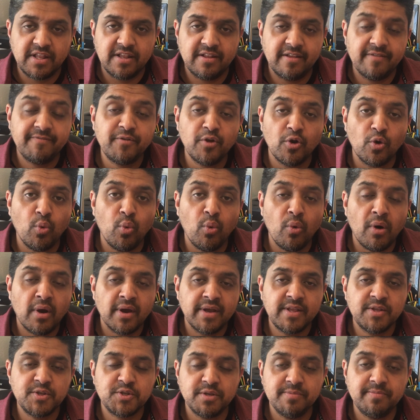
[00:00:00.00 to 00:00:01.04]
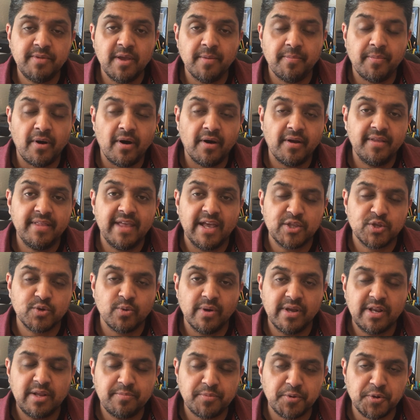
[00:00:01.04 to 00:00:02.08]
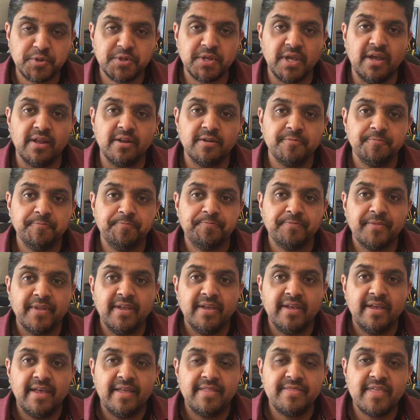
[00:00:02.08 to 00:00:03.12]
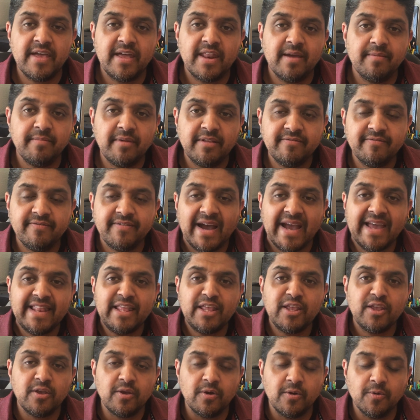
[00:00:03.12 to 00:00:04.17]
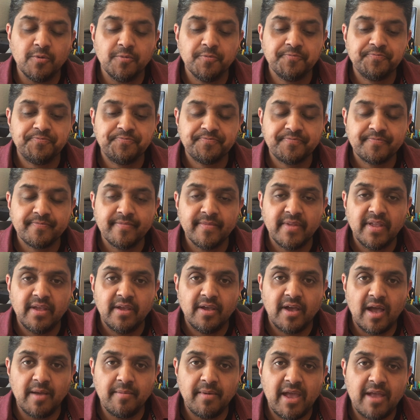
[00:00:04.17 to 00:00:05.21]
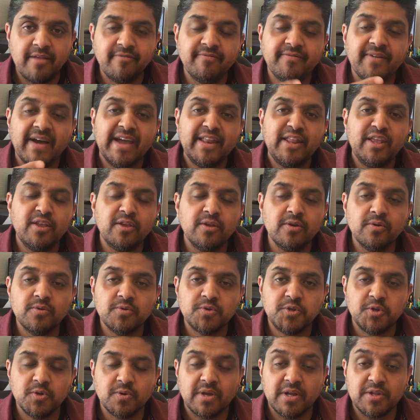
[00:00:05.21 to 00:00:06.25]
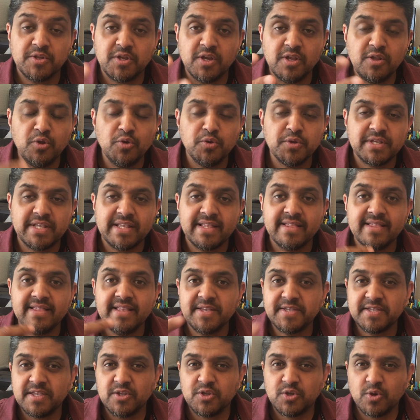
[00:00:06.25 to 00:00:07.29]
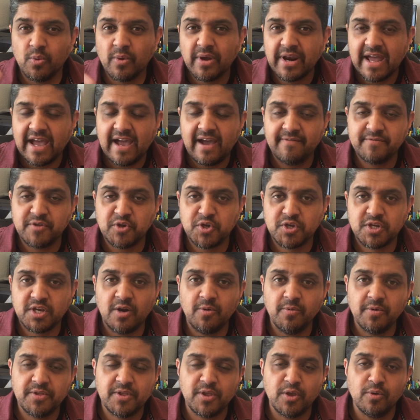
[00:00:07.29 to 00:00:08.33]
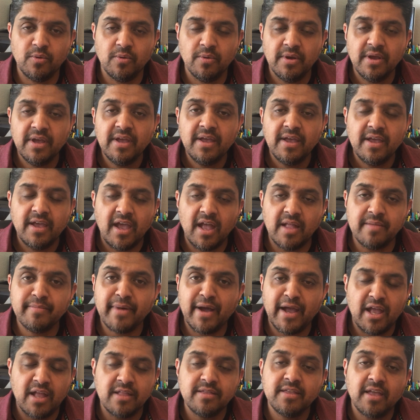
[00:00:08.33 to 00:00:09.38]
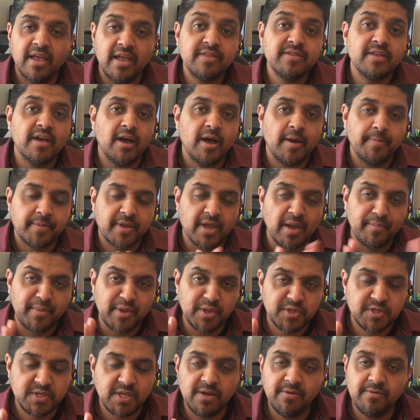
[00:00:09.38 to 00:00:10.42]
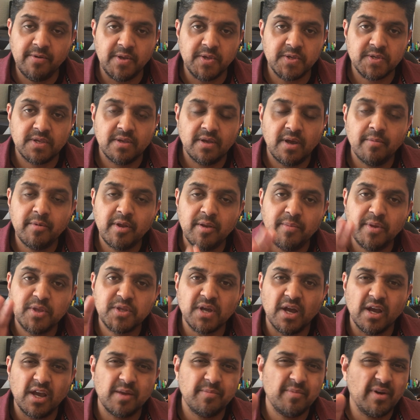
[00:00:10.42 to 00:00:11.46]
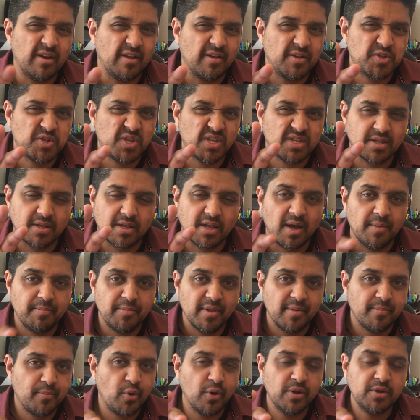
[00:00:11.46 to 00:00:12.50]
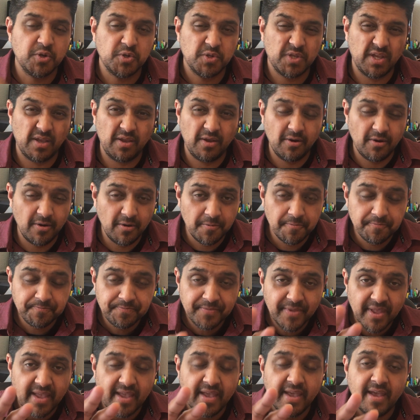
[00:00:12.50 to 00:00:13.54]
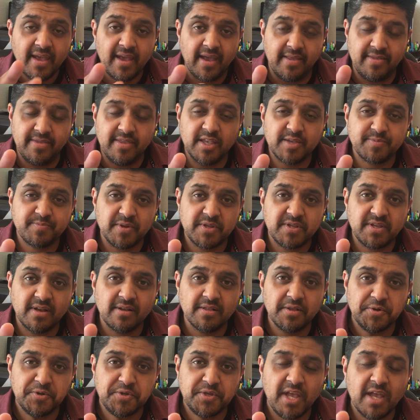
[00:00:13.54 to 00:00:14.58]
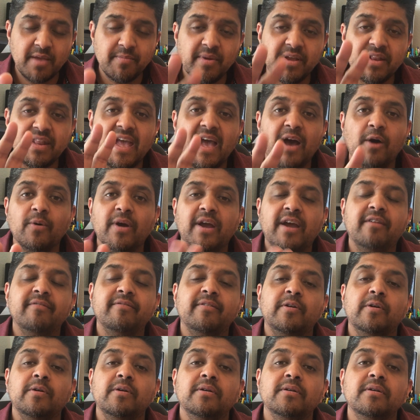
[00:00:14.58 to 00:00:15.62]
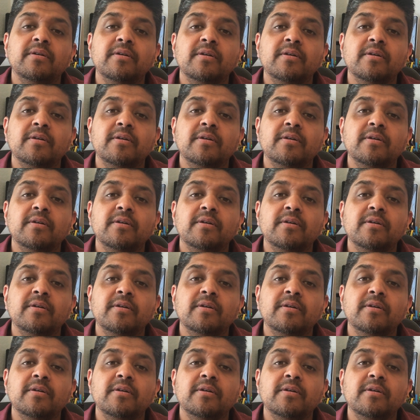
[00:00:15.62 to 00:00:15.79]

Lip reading: and if you're wanting to be a part of that 20%, then I'm inviting you to continuously listen to what I have to share with you in the upcoming series. I'm going to be talking about just a couple of pointers here in this particular segment. However,